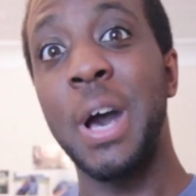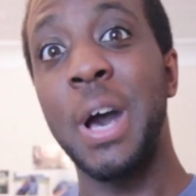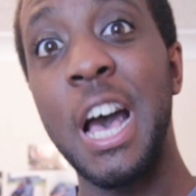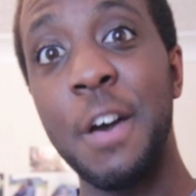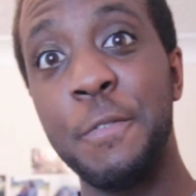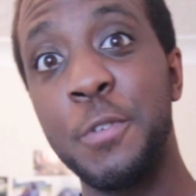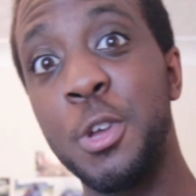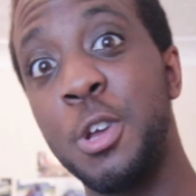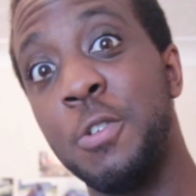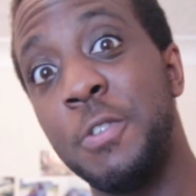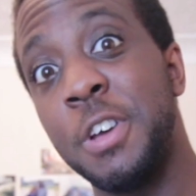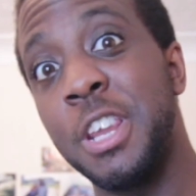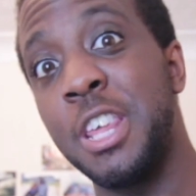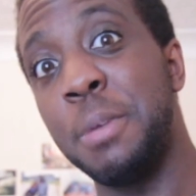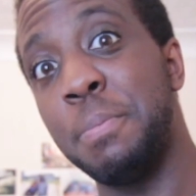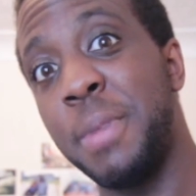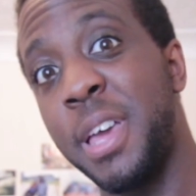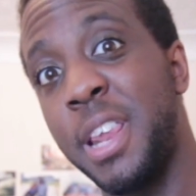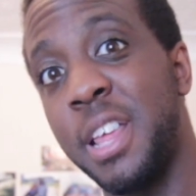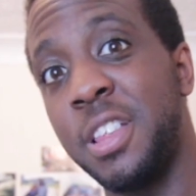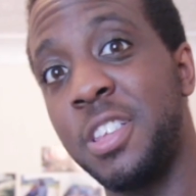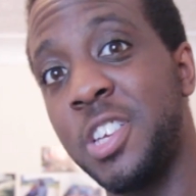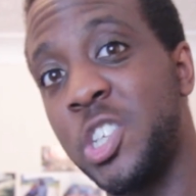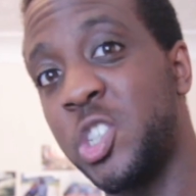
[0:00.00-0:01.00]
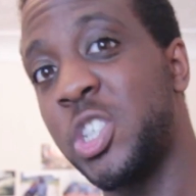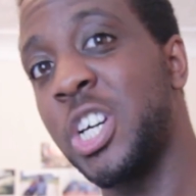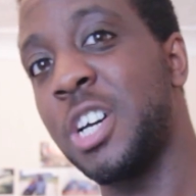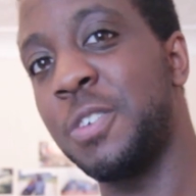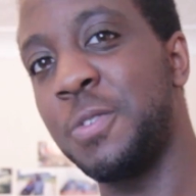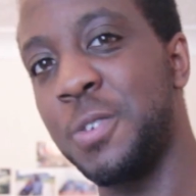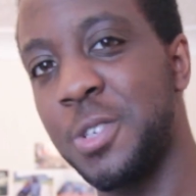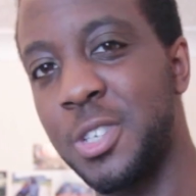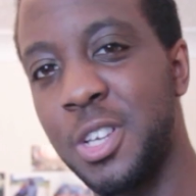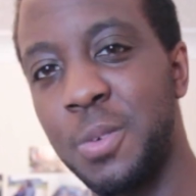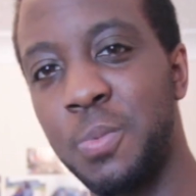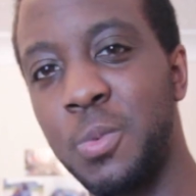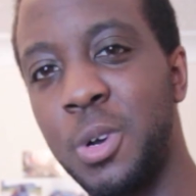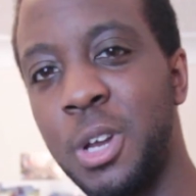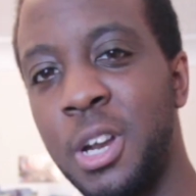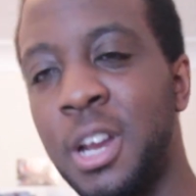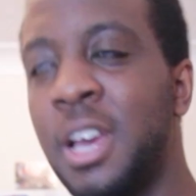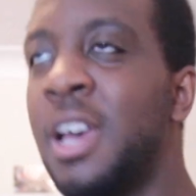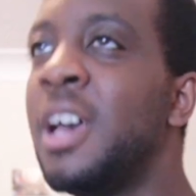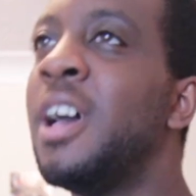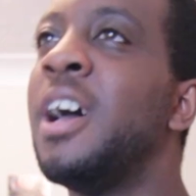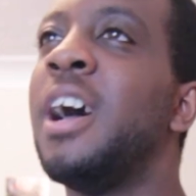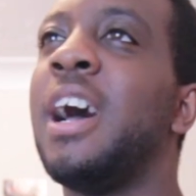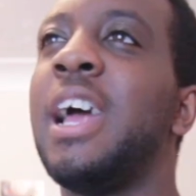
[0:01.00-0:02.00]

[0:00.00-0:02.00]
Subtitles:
have you already made a diss track for someone?